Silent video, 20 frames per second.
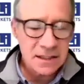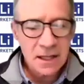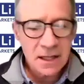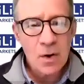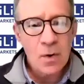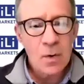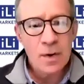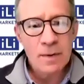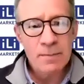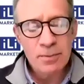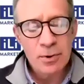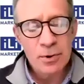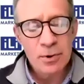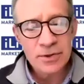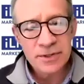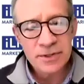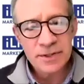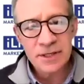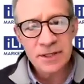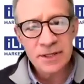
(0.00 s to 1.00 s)
lower
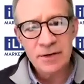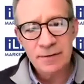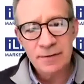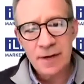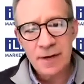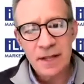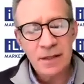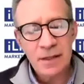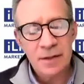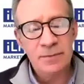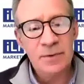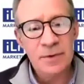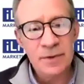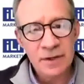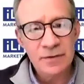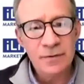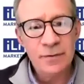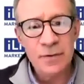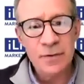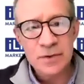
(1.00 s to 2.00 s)
purchasing of lithium during
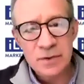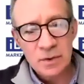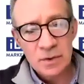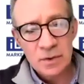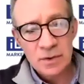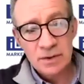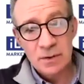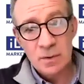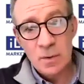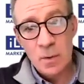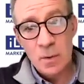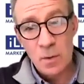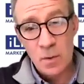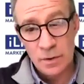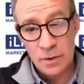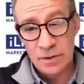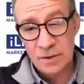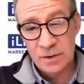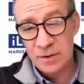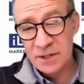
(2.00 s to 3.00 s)
the first
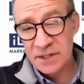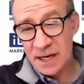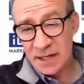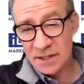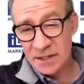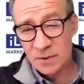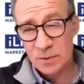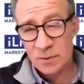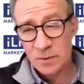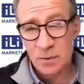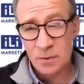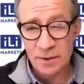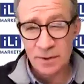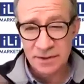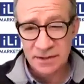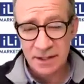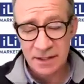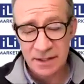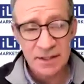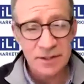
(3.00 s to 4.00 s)
quarter, which has to do with
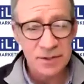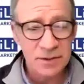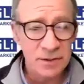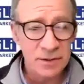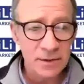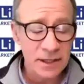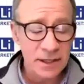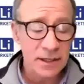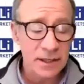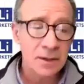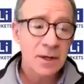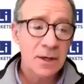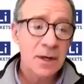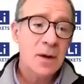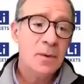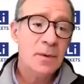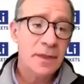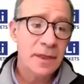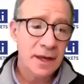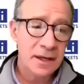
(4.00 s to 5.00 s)
Chinese New Year,
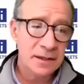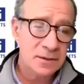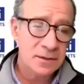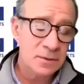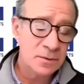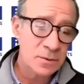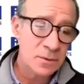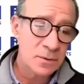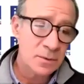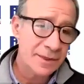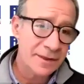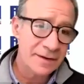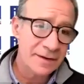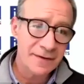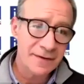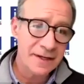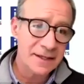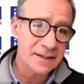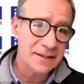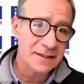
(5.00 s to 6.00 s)
which had to do with
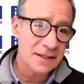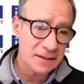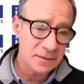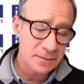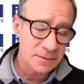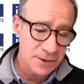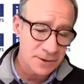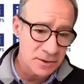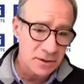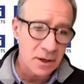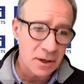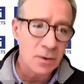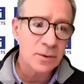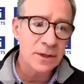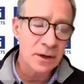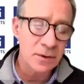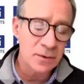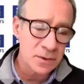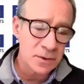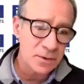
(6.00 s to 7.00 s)
EV sales, which slowed
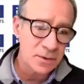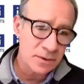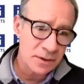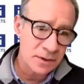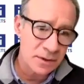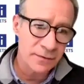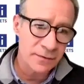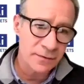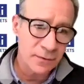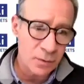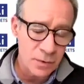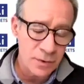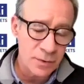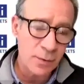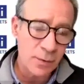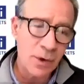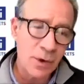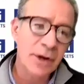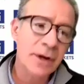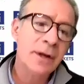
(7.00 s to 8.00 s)
down usually in
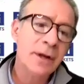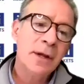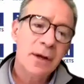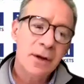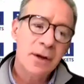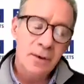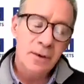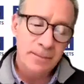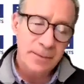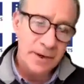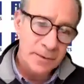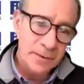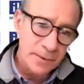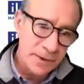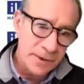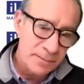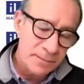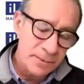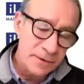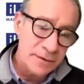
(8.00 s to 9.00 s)
Q1 compared with
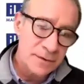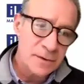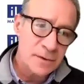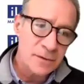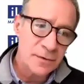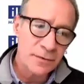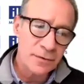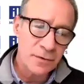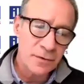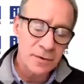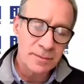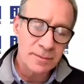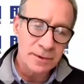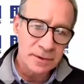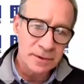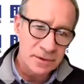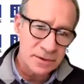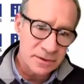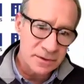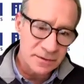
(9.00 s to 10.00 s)
the previous Q4
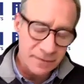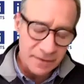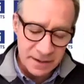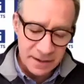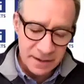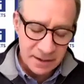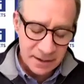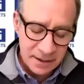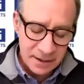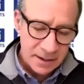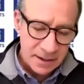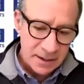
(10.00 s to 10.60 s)
because of the